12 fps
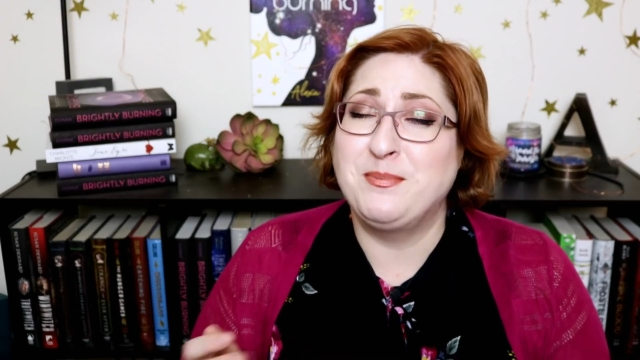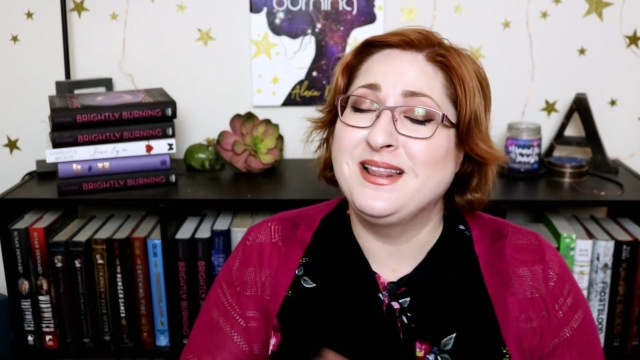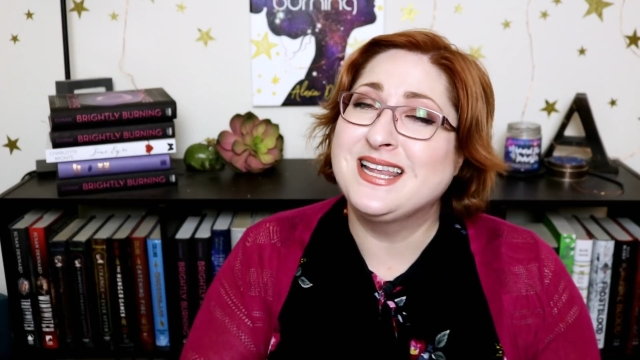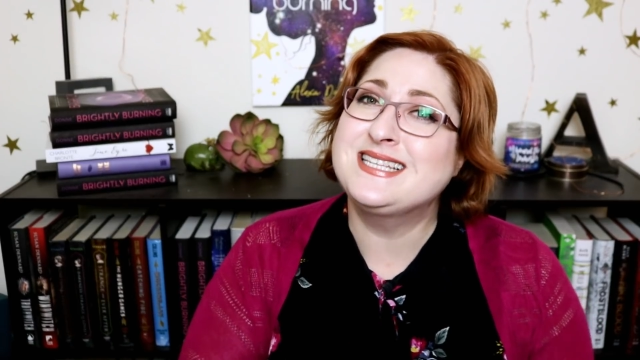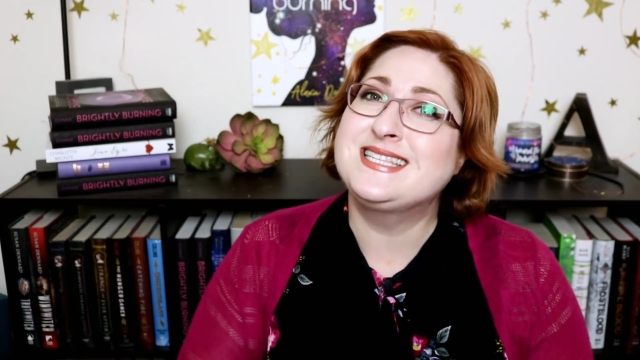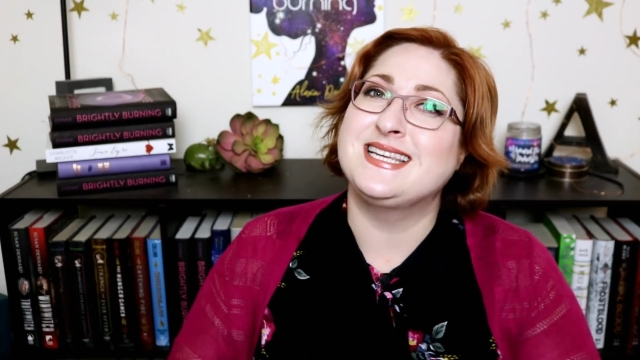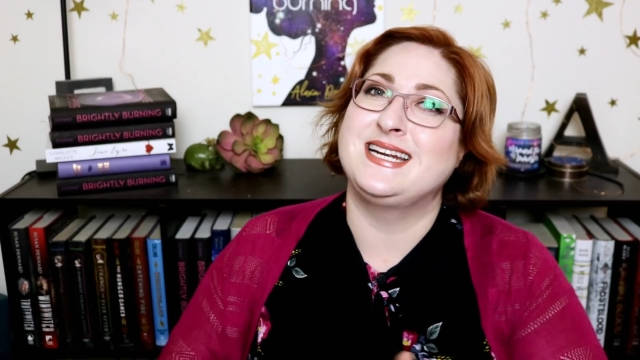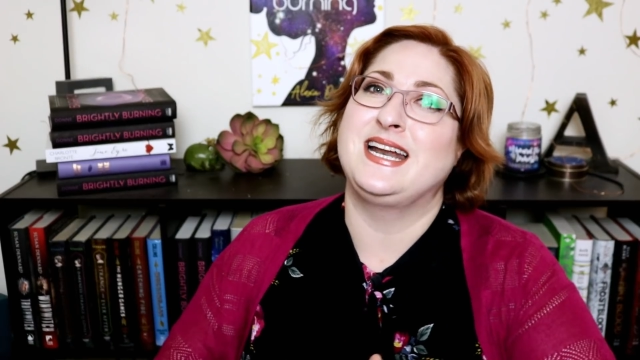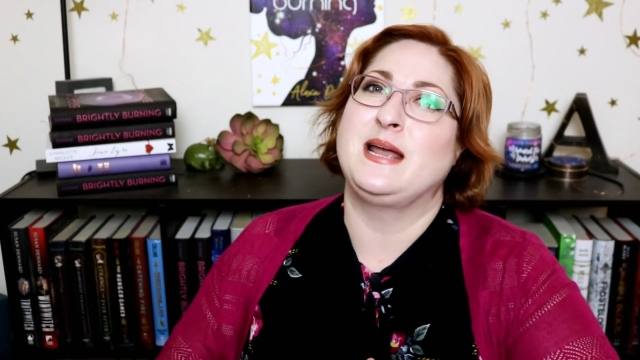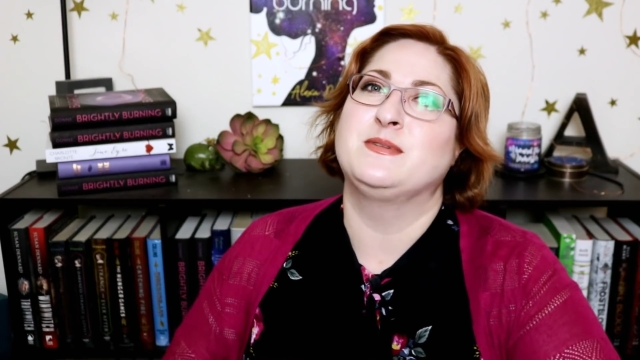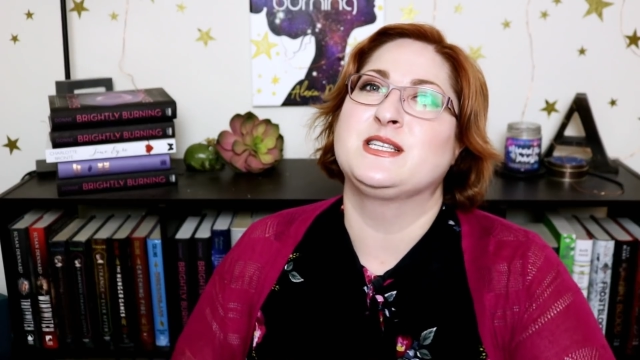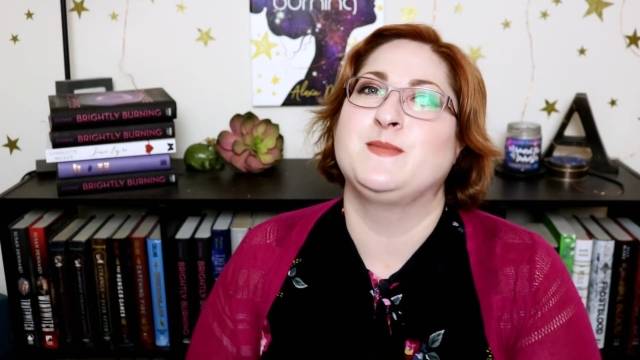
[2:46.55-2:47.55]
Plus it
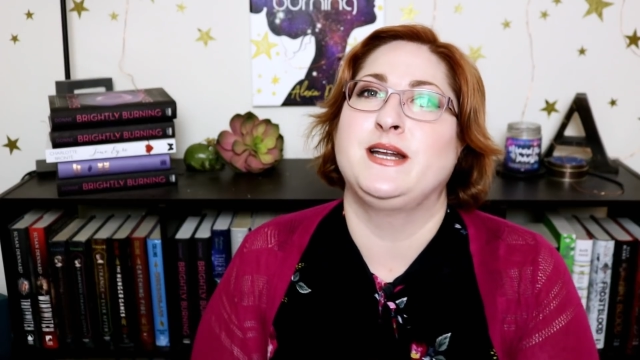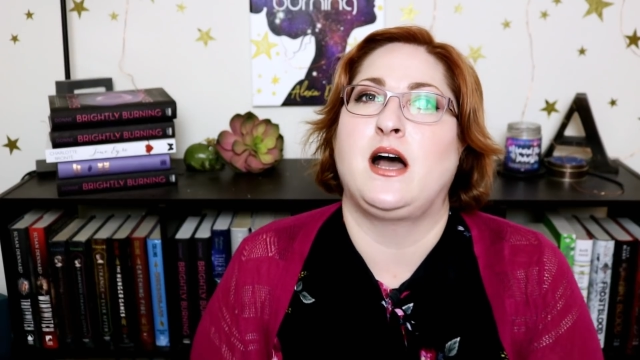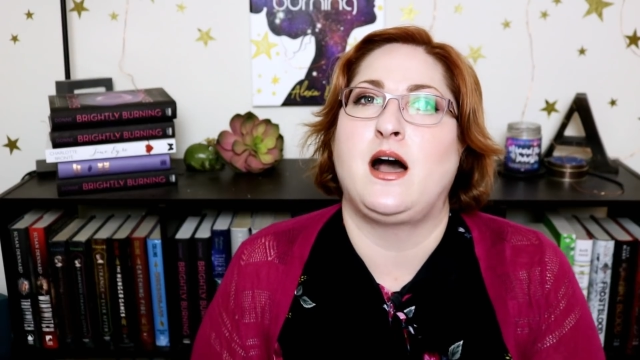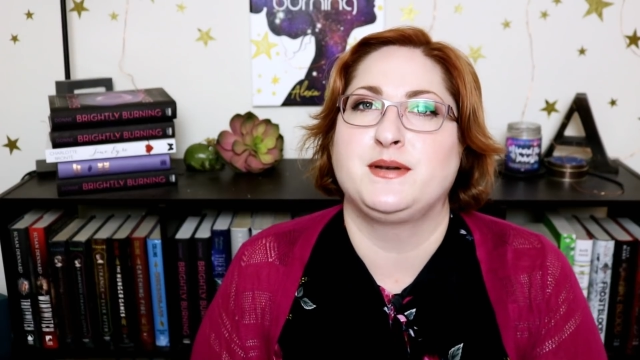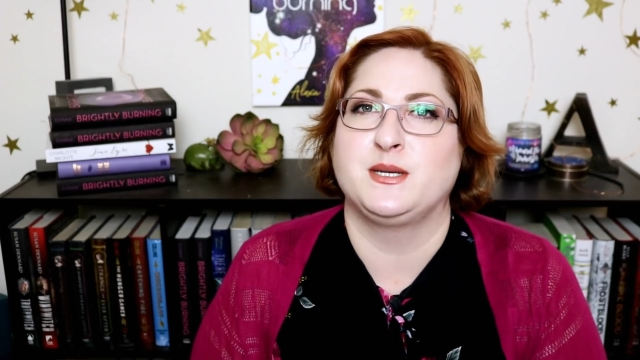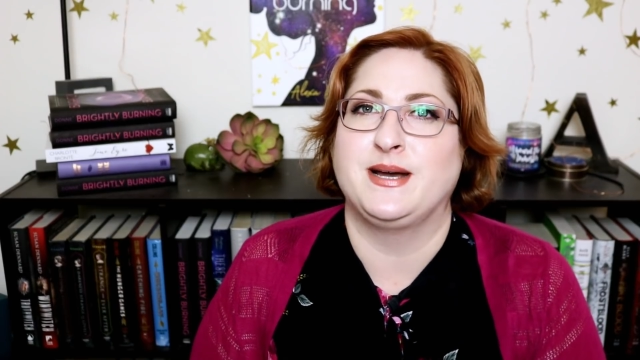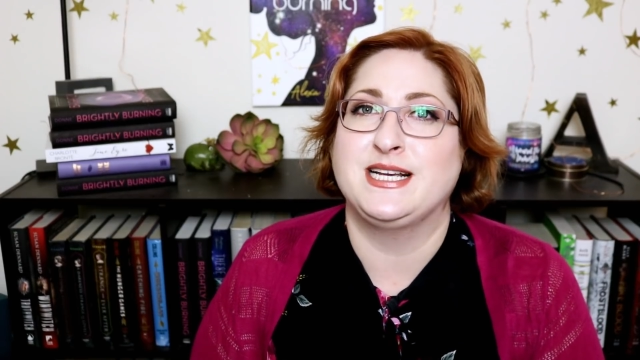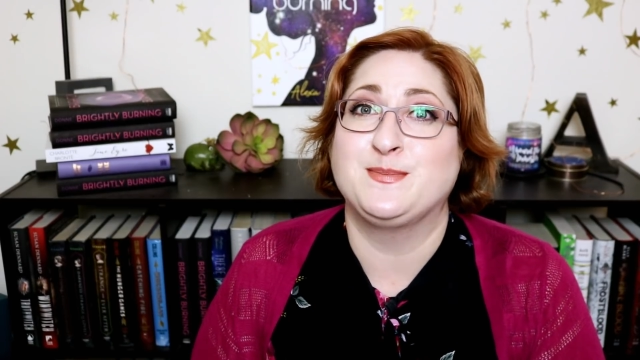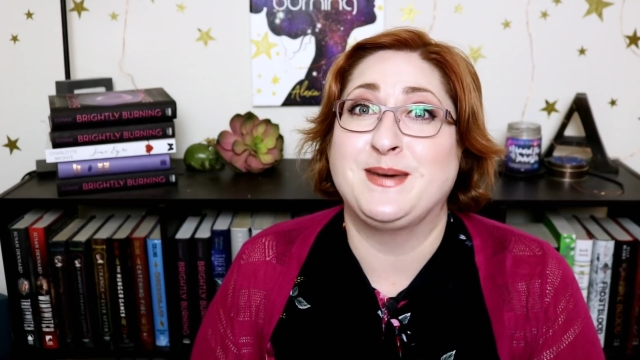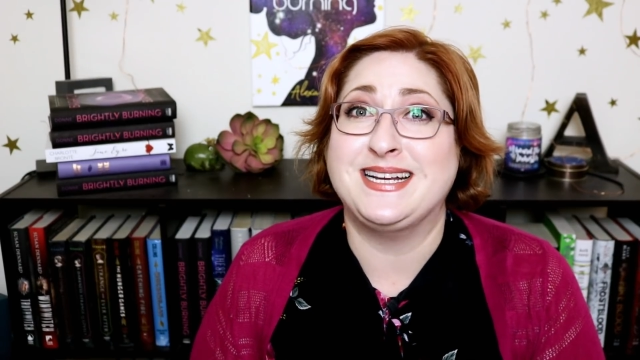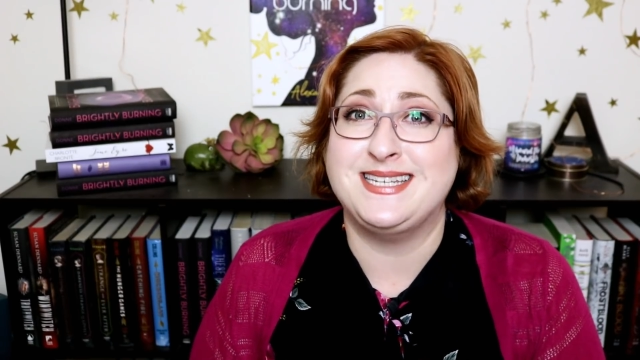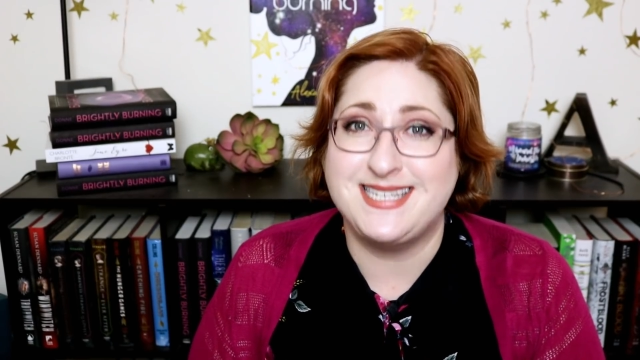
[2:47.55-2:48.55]
enables me to optimize
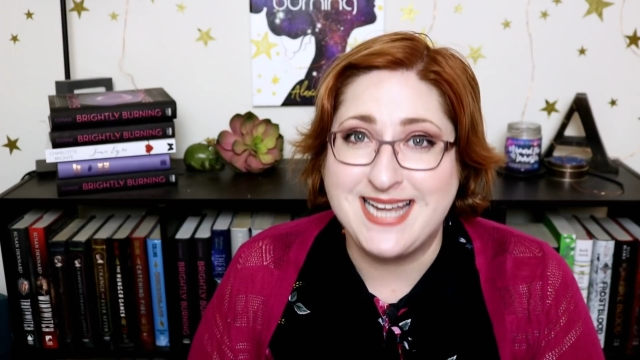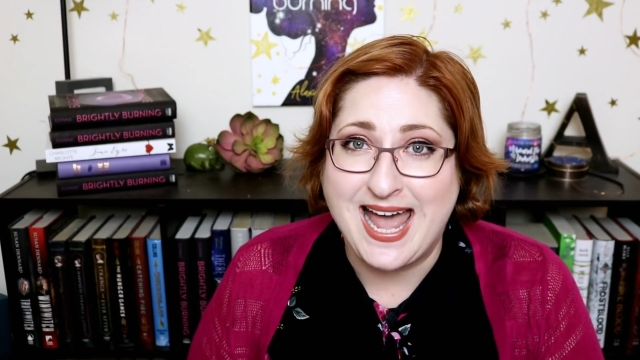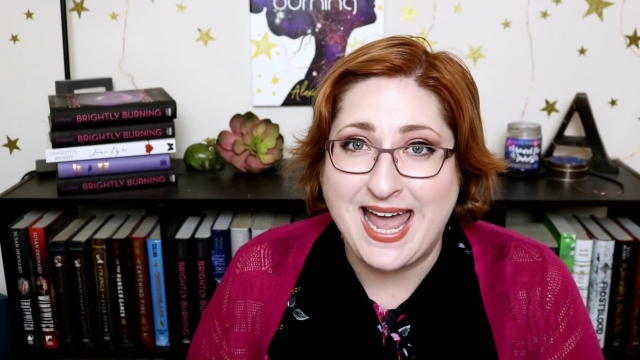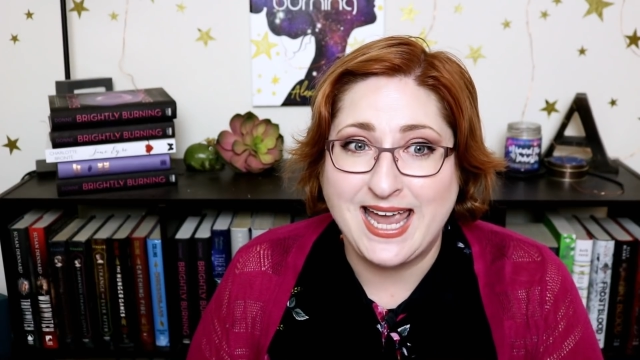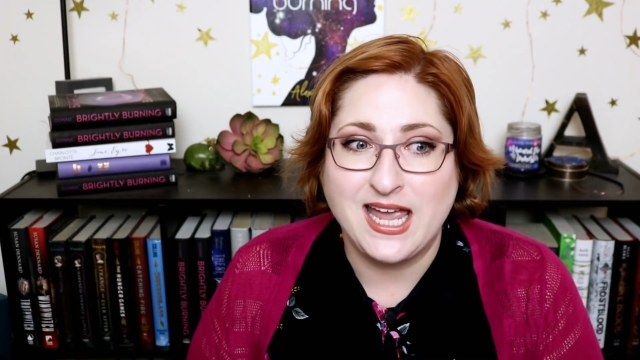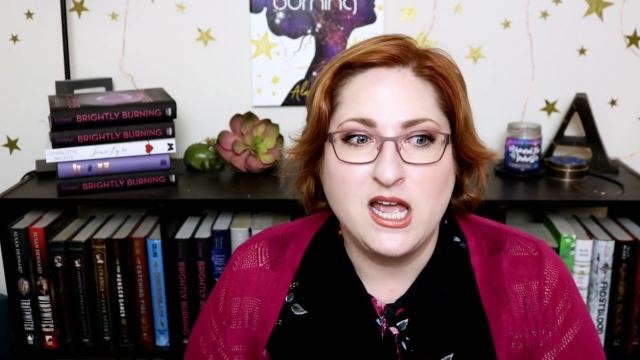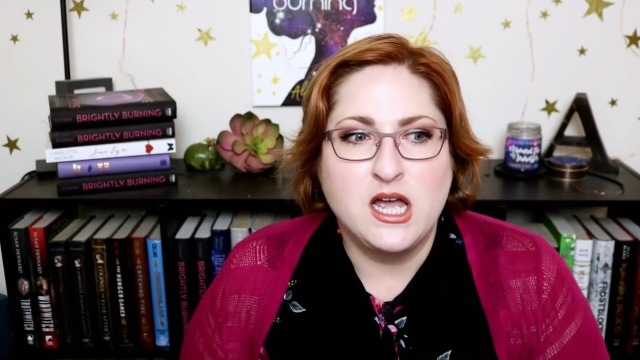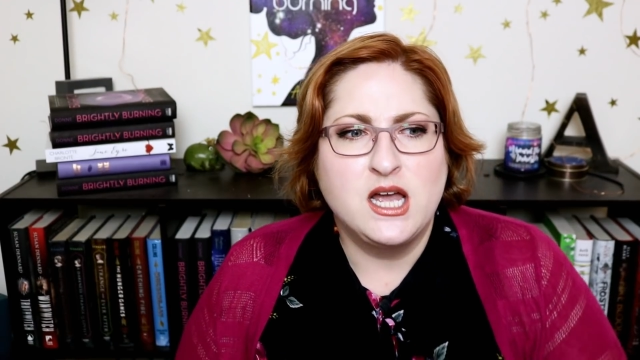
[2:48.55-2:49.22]
my day.